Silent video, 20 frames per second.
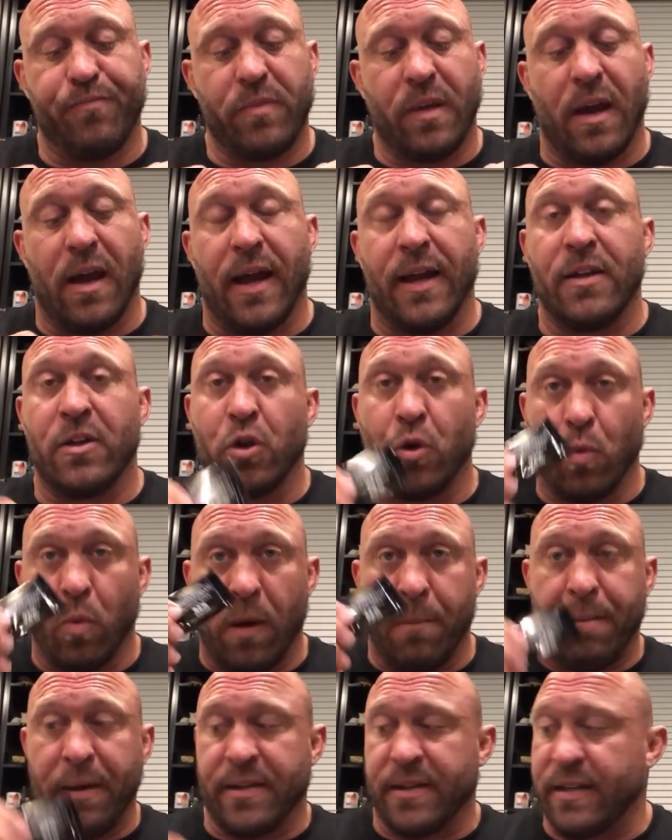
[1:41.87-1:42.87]
I do
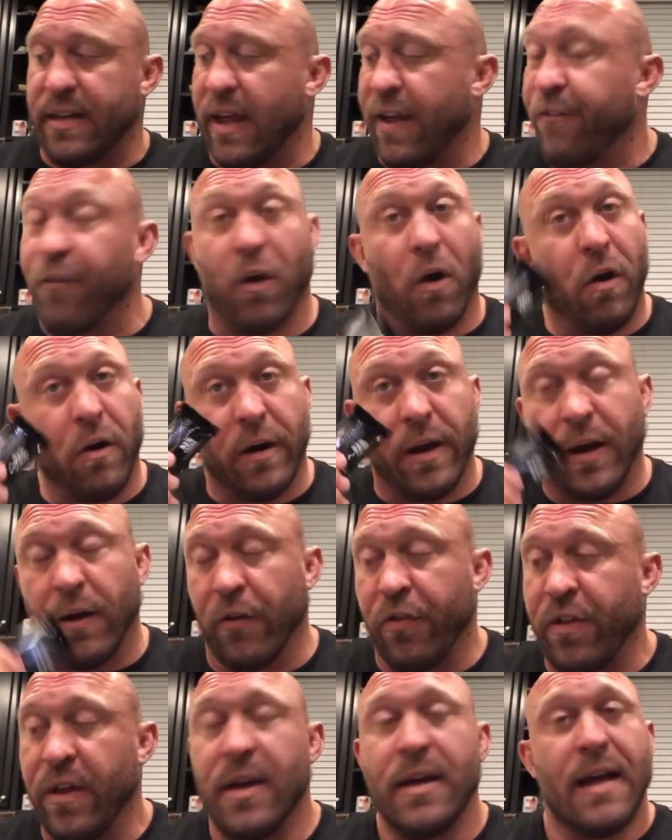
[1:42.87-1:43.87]
one piece a day for heart
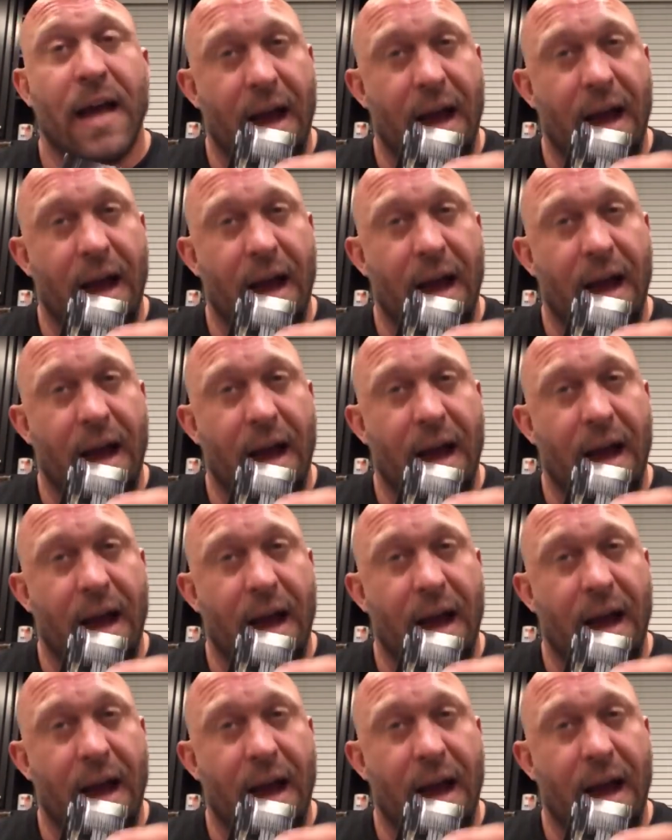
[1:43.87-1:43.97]
health.